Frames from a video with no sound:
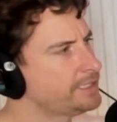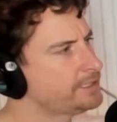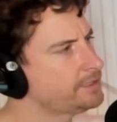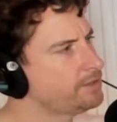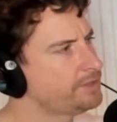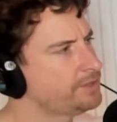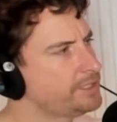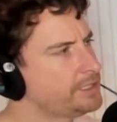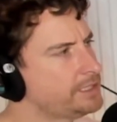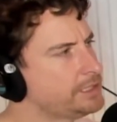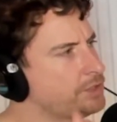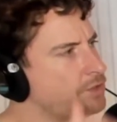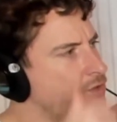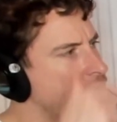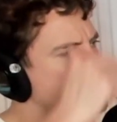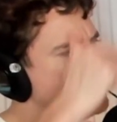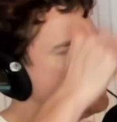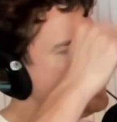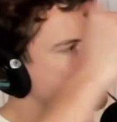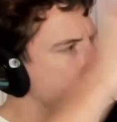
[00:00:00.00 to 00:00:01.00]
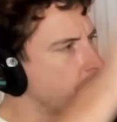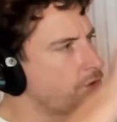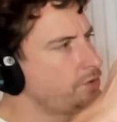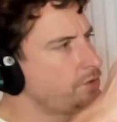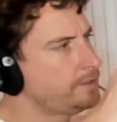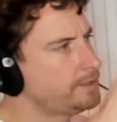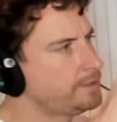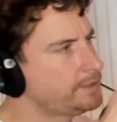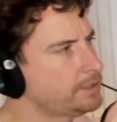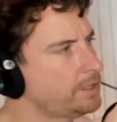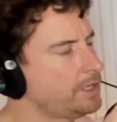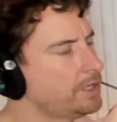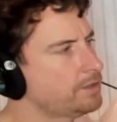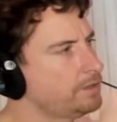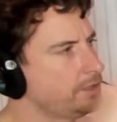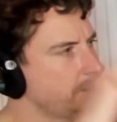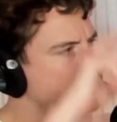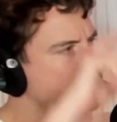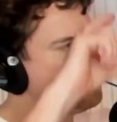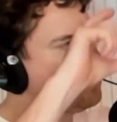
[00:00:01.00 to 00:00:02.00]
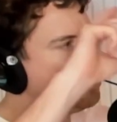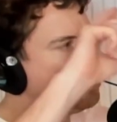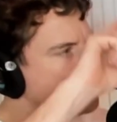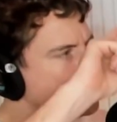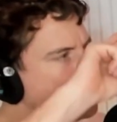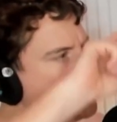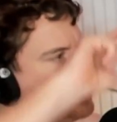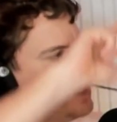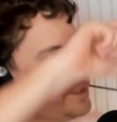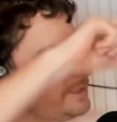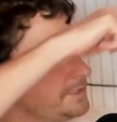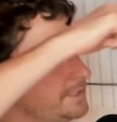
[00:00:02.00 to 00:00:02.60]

It's not this two-year cycle. It's 4 years